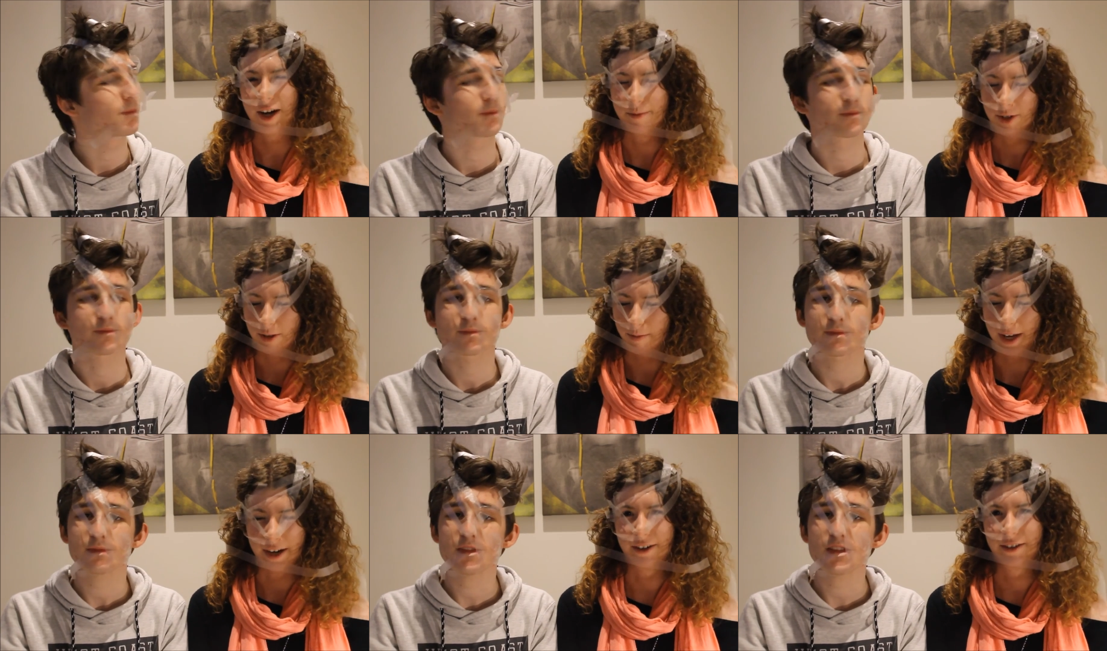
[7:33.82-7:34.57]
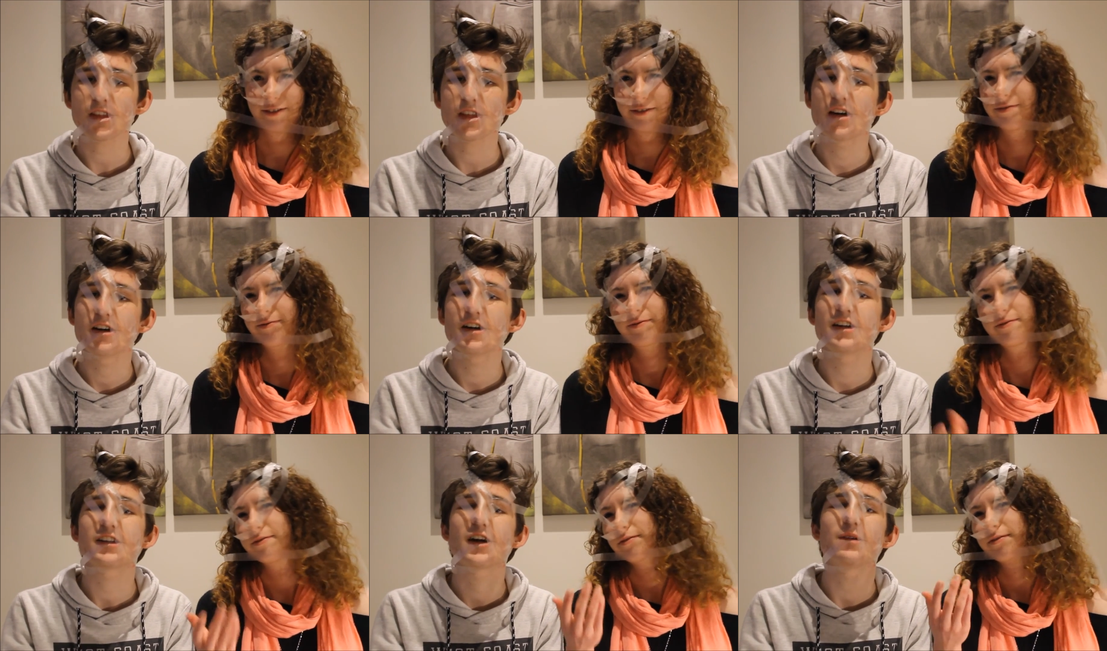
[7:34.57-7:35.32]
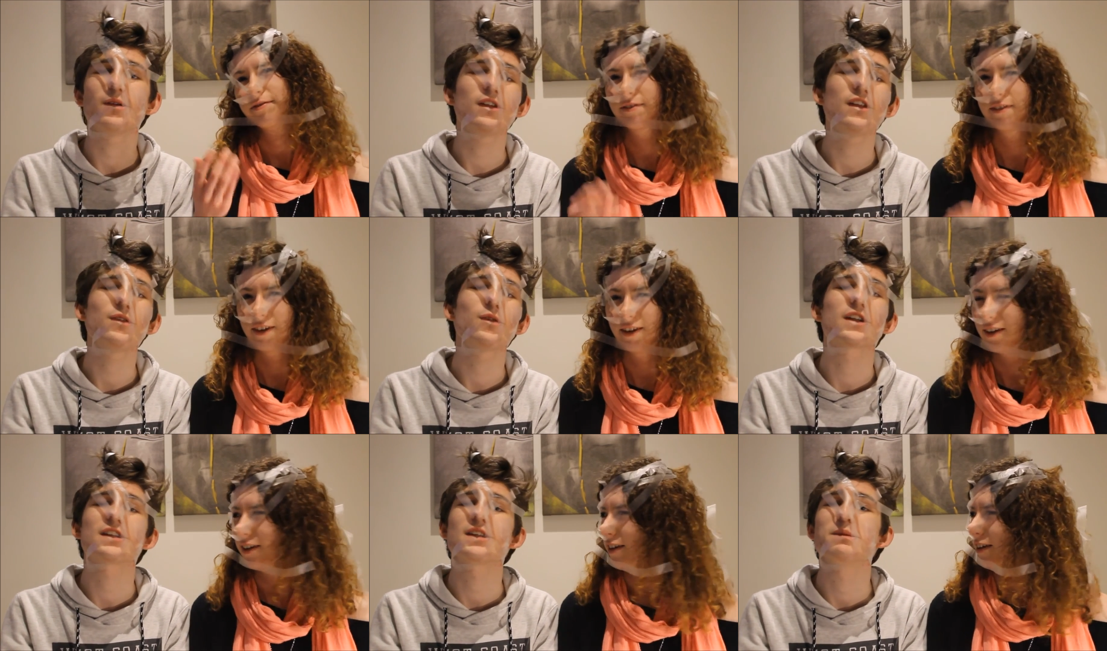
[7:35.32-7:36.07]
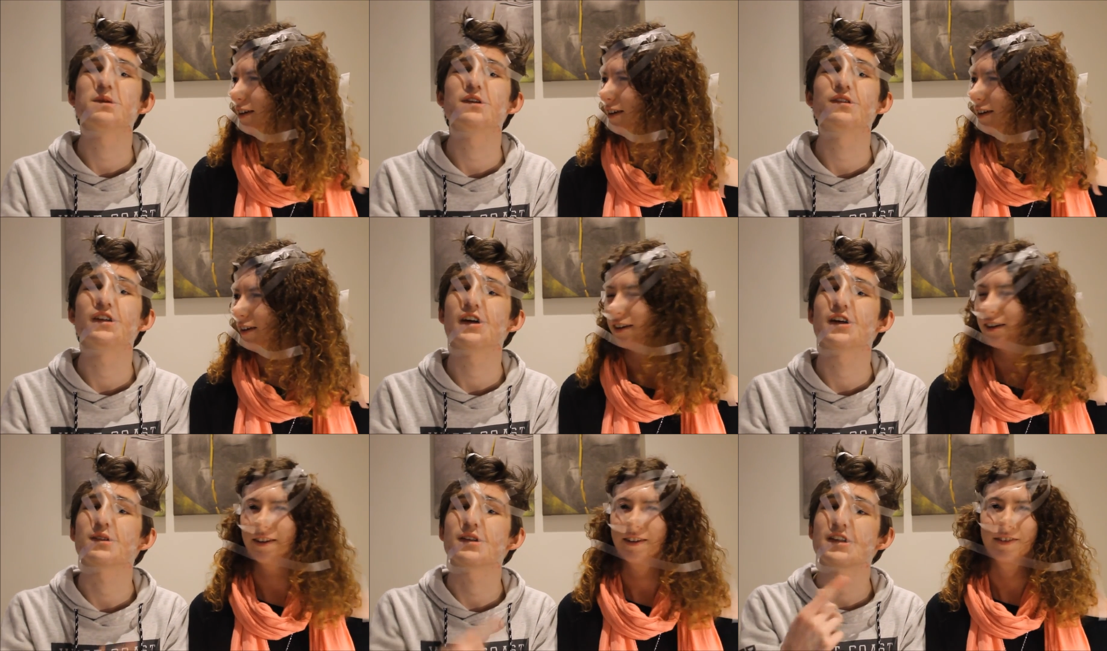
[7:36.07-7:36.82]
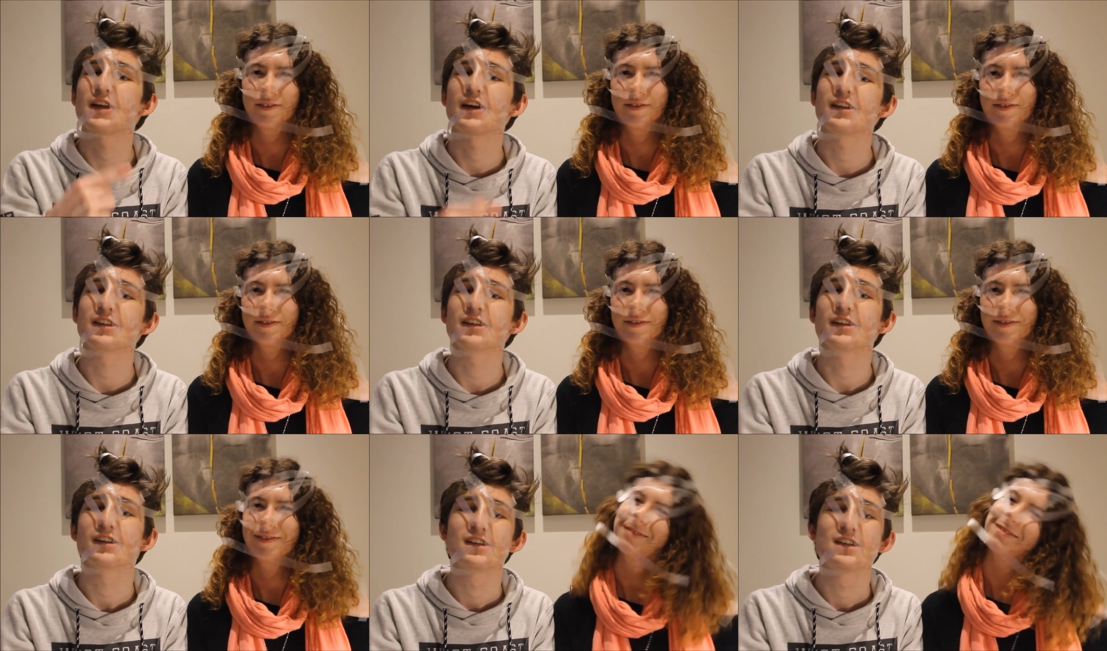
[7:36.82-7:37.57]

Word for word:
Speaker 1: I'm just better. And comment if you want to see more videos with Stacey.